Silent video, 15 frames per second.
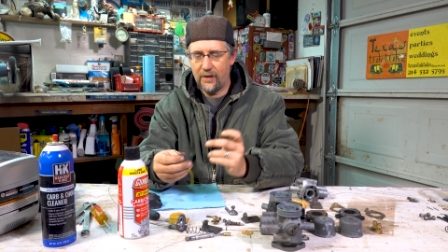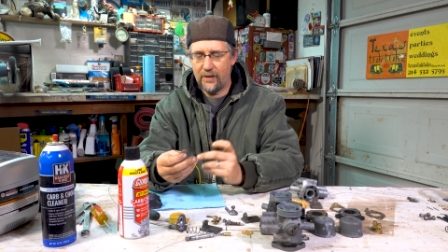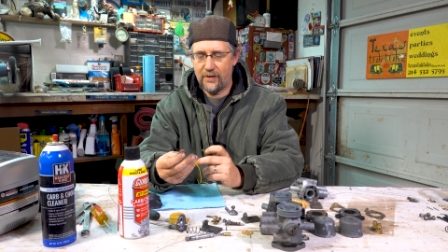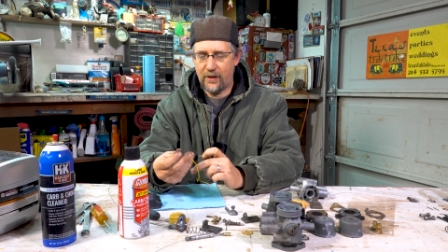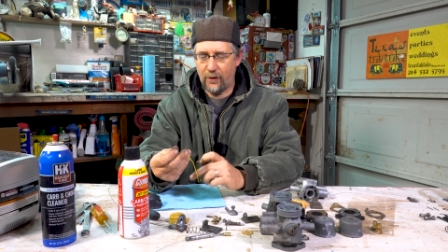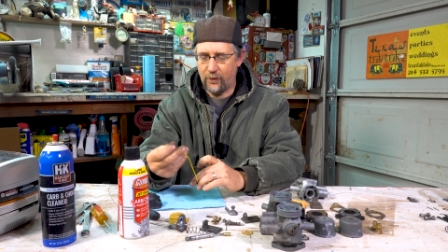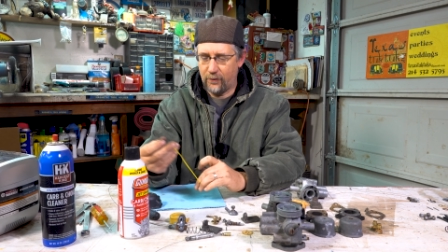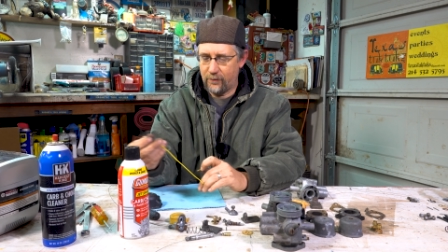
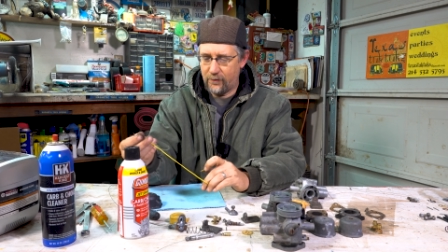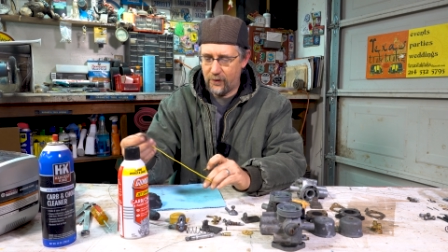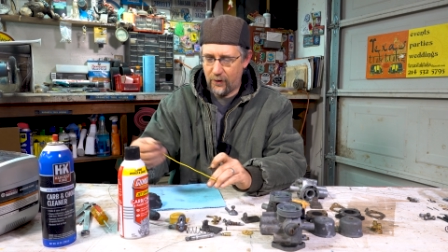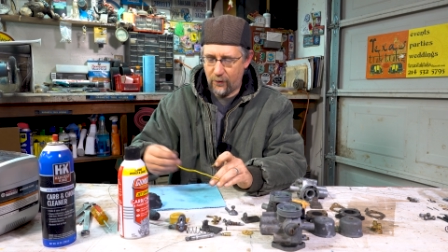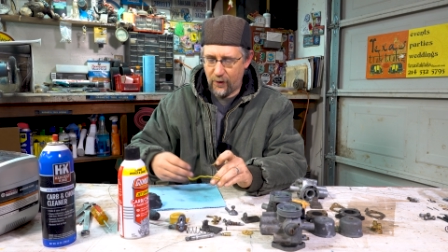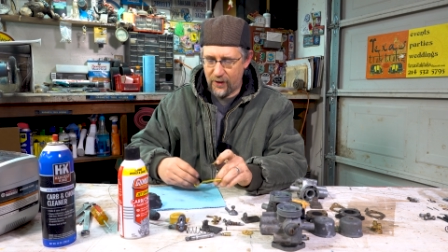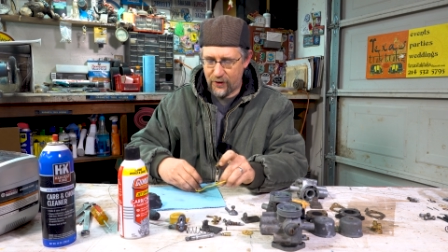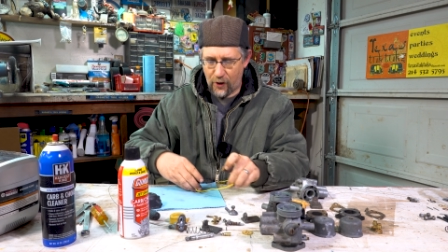So
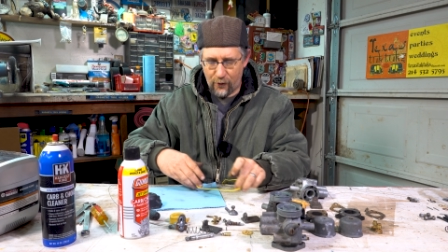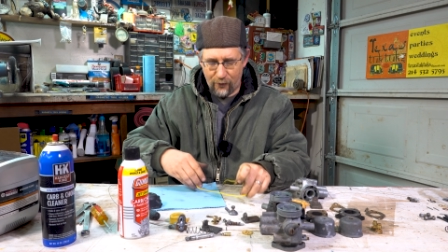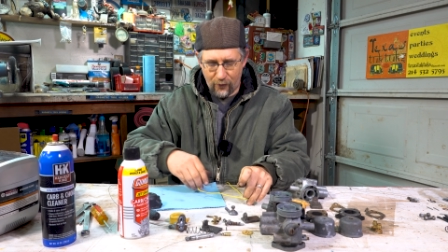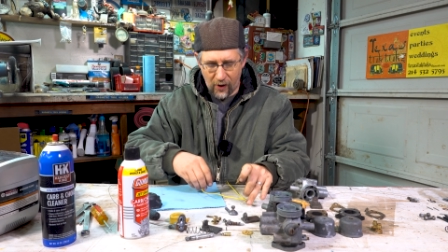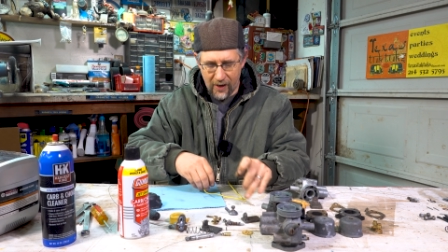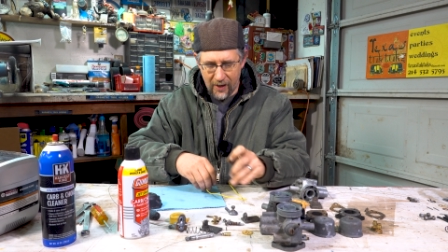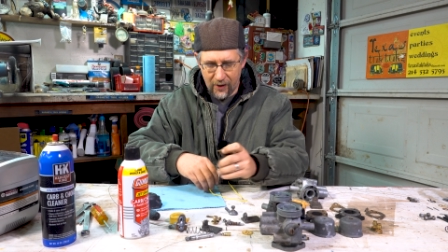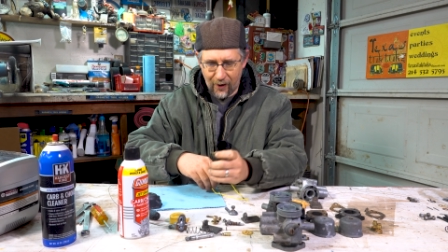what is our
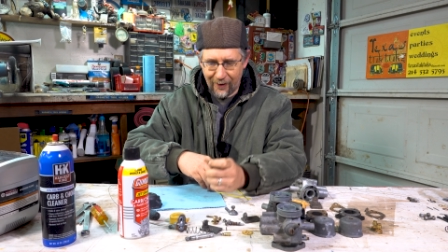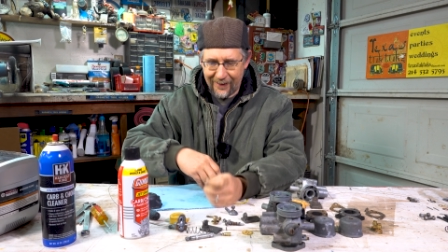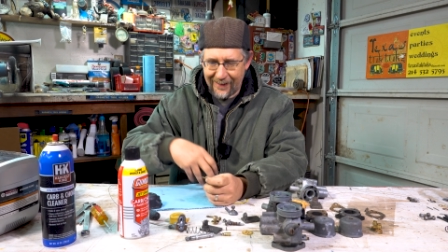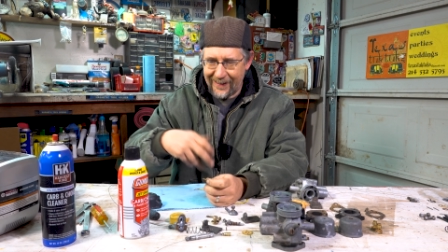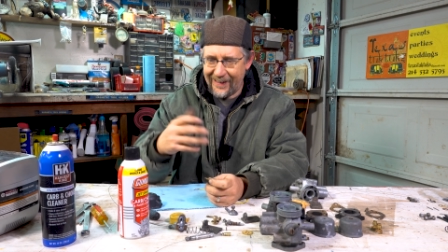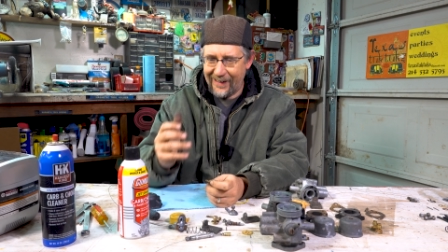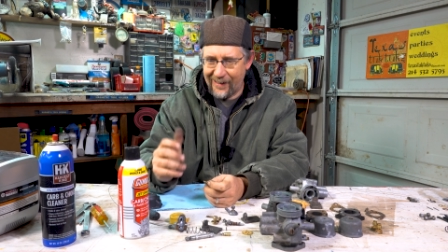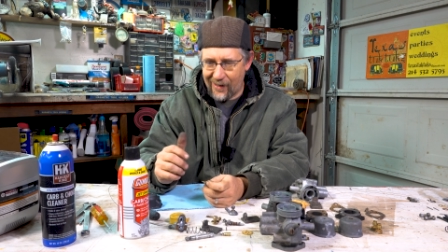friend on
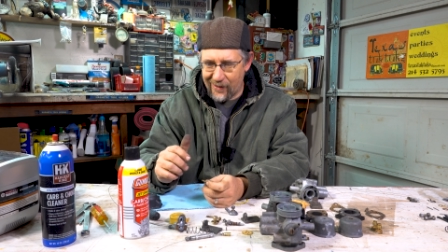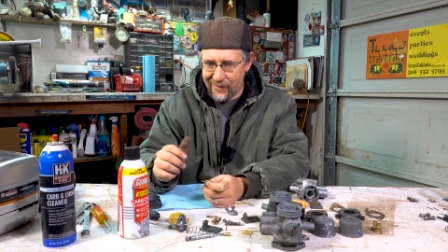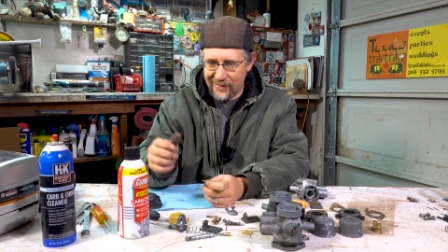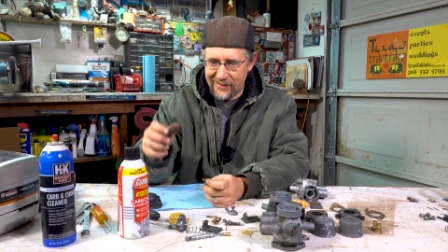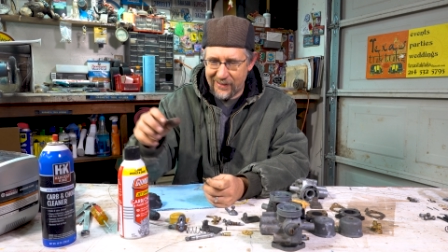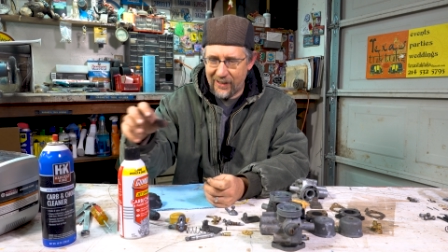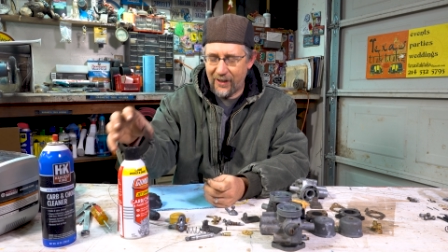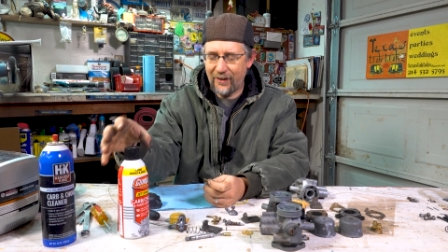cleaning all
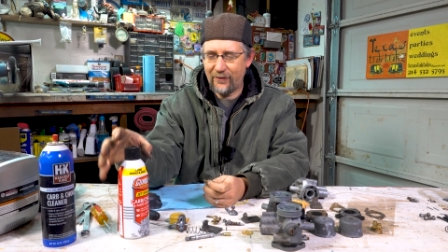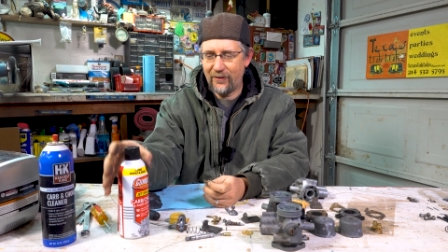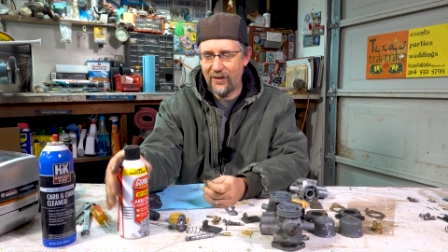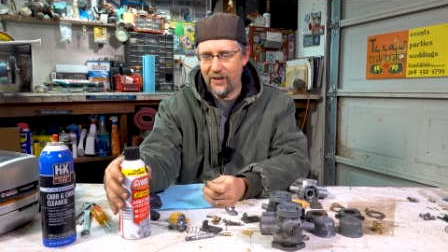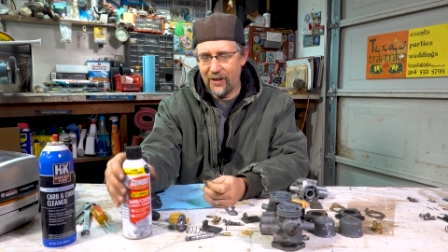this stuff?